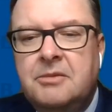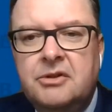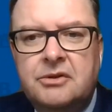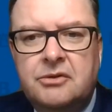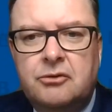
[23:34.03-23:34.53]
I'm
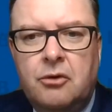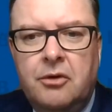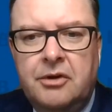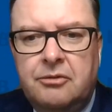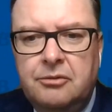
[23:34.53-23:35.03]
just
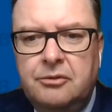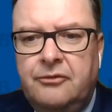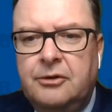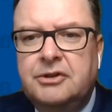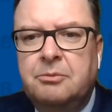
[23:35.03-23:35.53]
scrolling
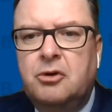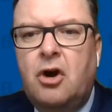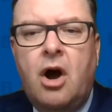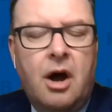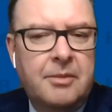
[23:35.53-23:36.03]
through for some
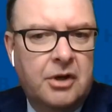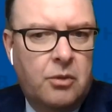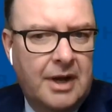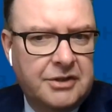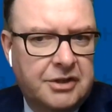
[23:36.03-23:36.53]
common
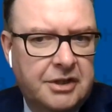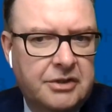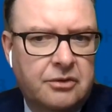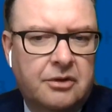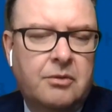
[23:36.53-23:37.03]

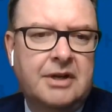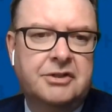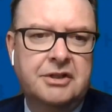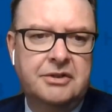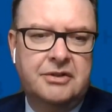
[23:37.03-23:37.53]
questions or
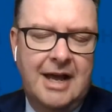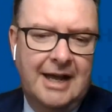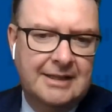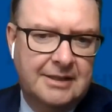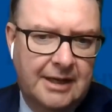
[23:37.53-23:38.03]
questions
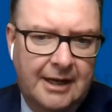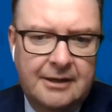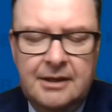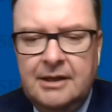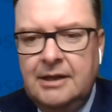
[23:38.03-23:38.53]
that uh,
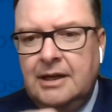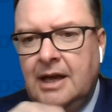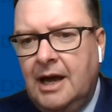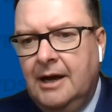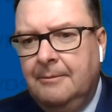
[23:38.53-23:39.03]

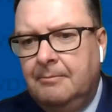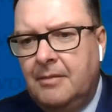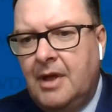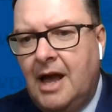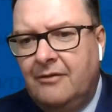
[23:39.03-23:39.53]

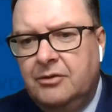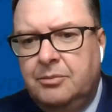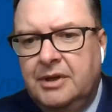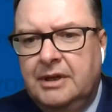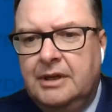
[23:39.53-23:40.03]
um,
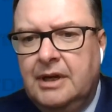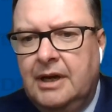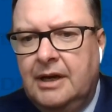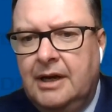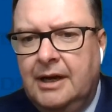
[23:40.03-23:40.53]
haven't been
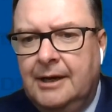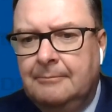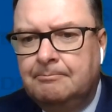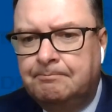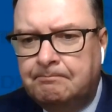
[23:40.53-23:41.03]

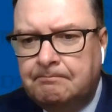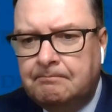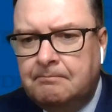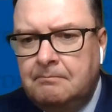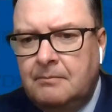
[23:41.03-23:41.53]
um,
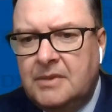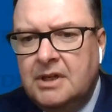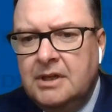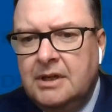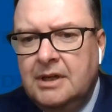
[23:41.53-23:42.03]

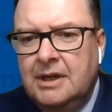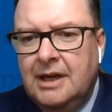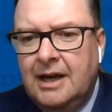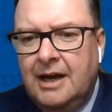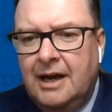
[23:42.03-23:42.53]

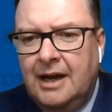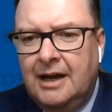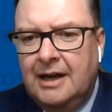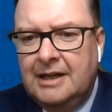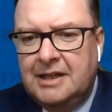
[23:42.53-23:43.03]

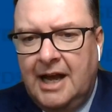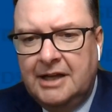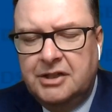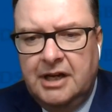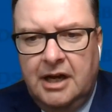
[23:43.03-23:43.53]
uh,
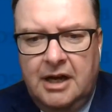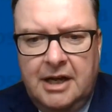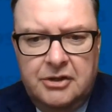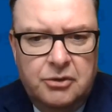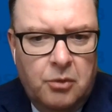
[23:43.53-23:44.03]
attached, and
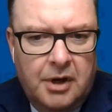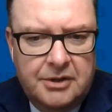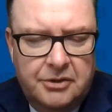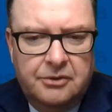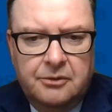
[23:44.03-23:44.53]
I do
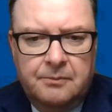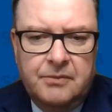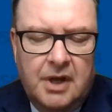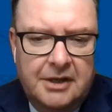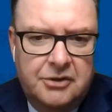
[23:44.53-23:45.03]
want to
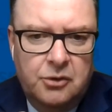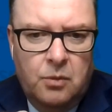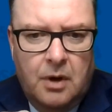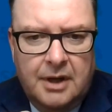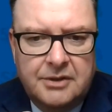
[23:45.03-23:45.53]
I do
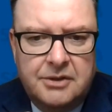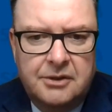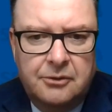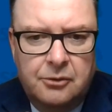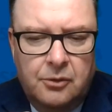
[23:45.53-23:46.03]
want
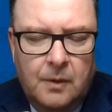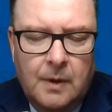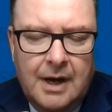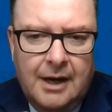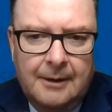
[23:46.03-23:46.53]

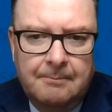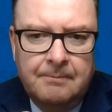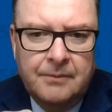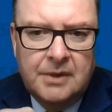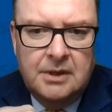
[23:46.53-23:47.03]
to
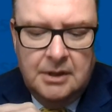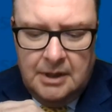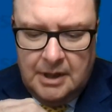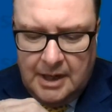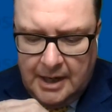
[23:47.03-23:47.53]
um,
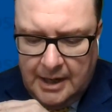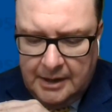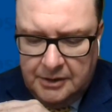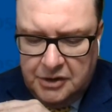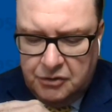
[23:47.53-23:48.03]

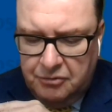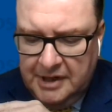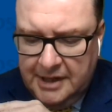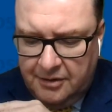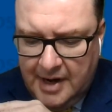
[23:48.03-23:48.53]
just
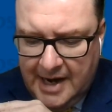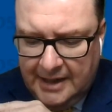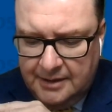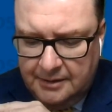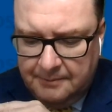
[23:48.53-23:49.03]

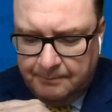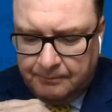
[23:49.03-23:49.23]
reiterate